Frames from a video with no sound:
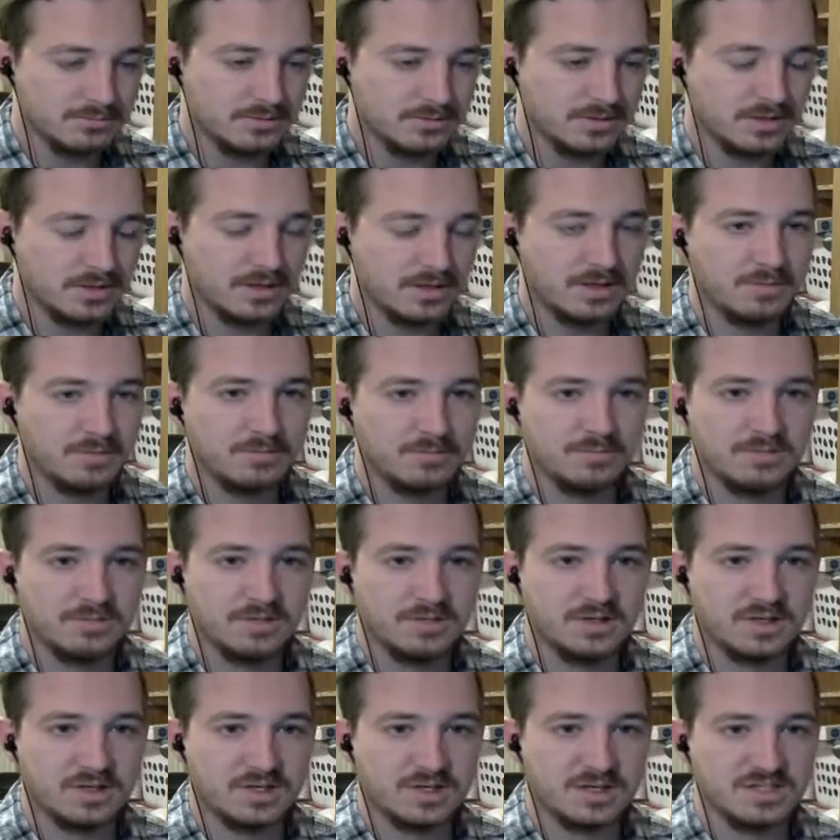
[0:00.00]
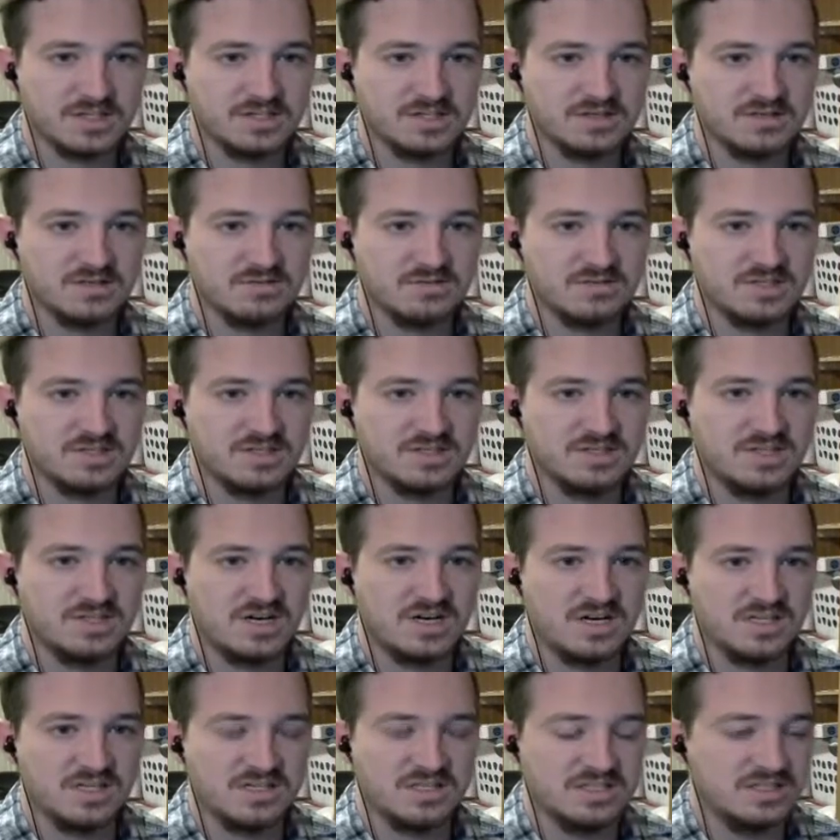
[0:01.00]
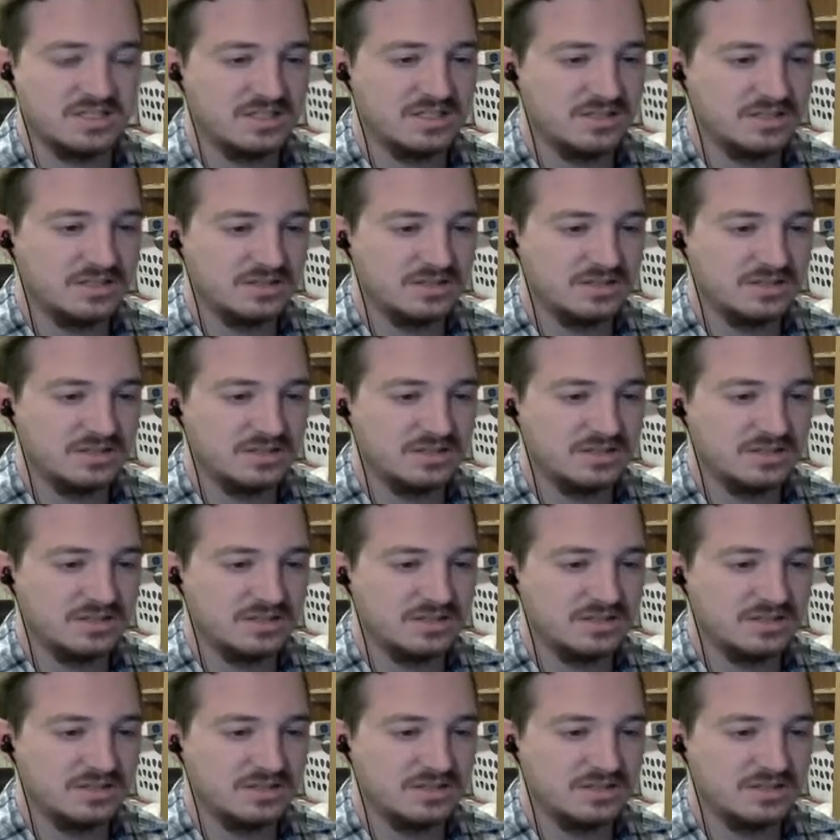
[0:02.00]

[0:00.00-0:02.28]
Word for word: I'm gonna guess those are just dots.